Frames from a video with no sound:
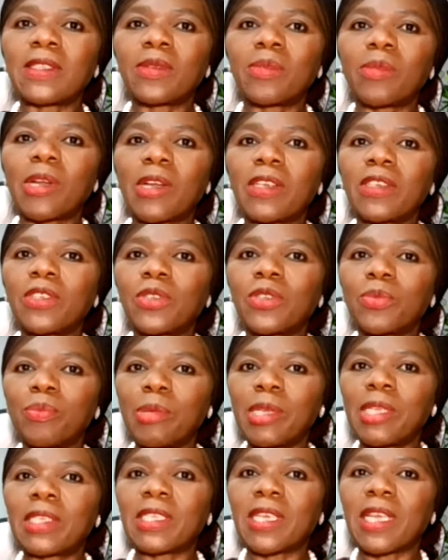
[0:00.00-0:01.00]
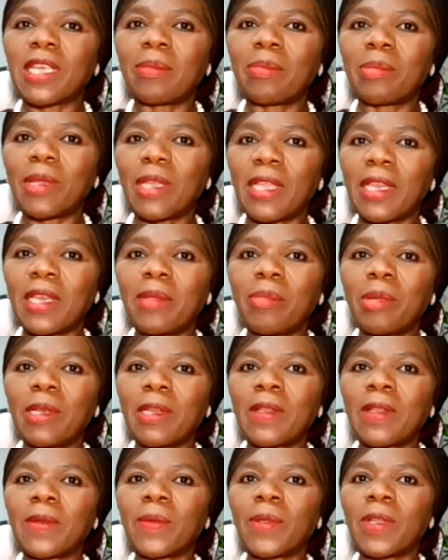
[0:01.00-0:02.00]
customary to beat up
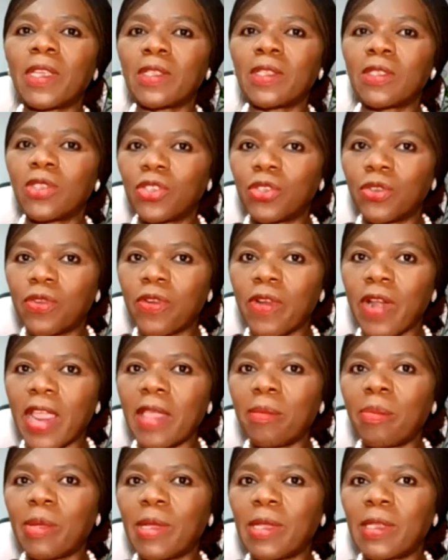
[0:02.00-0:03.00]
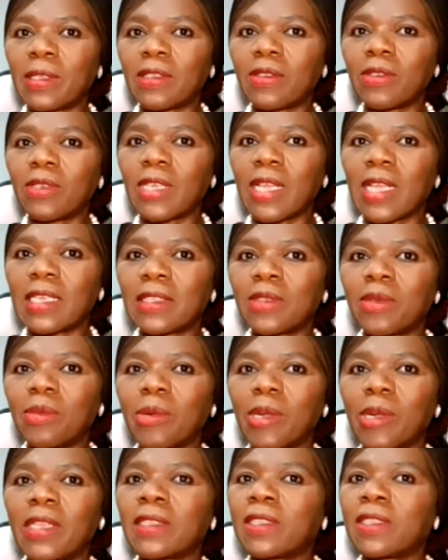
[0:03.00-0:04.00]
anybody. It's to rape. It's not
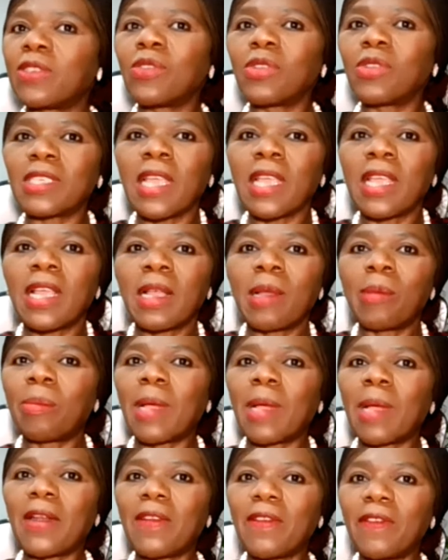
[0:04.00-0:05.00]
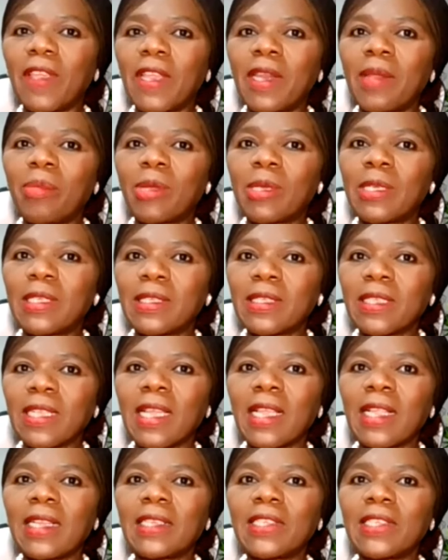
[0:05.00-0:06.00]
customary. It's not part of anybody's
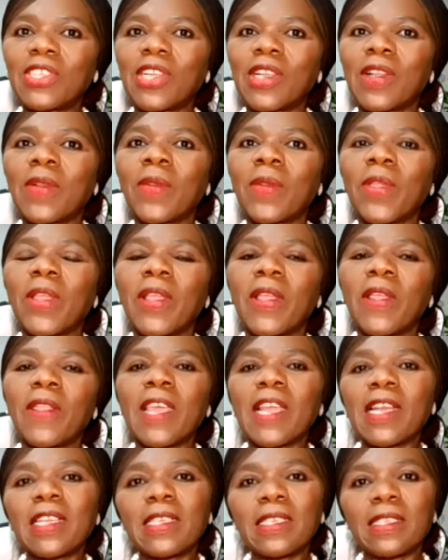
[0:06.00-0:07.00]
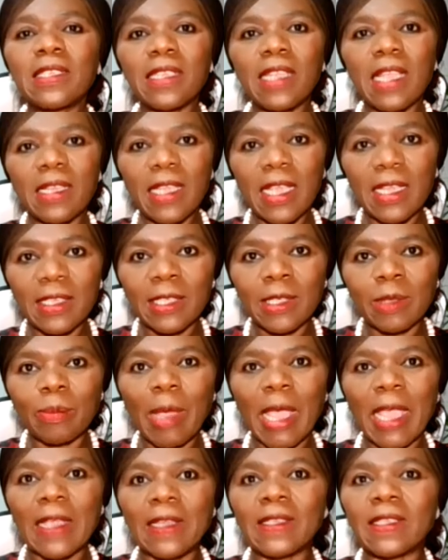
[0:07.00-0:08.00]
culture. That is
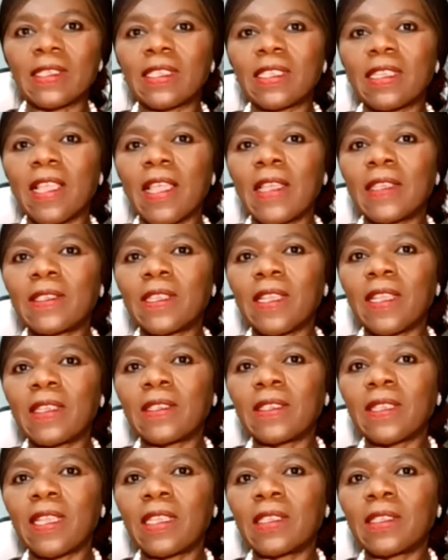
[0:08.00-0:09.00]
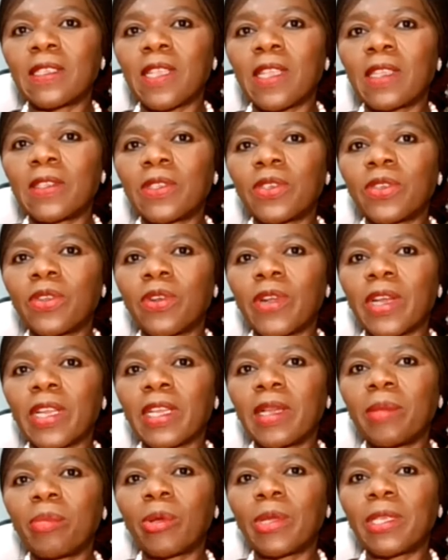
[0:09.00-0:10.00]
space, as, as, as, as you
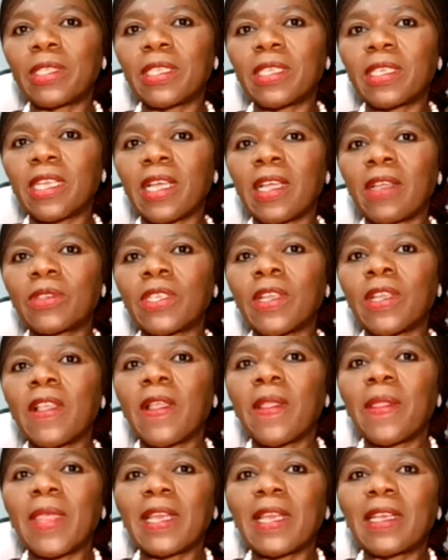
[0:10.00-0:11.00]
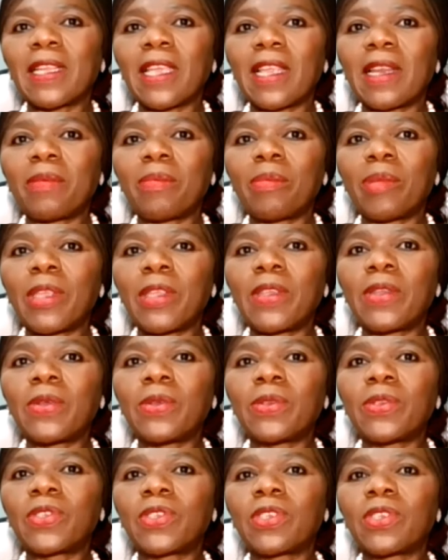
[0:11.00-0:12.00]
correctly pointed out, that can be
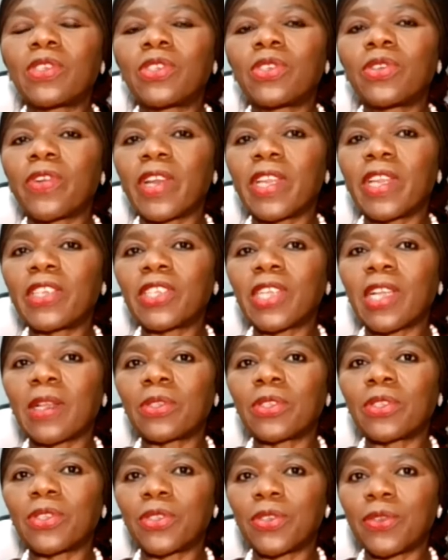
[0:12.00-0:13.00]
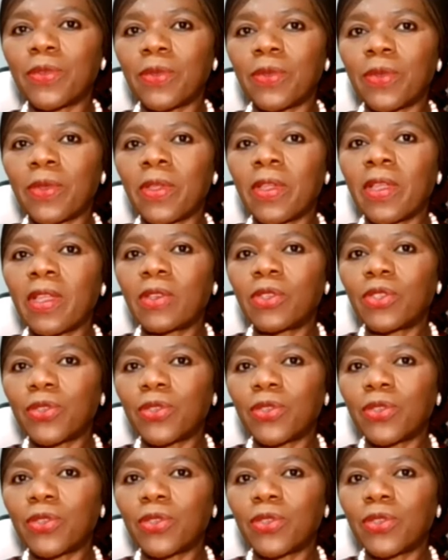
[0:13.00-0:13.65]
used to reach out to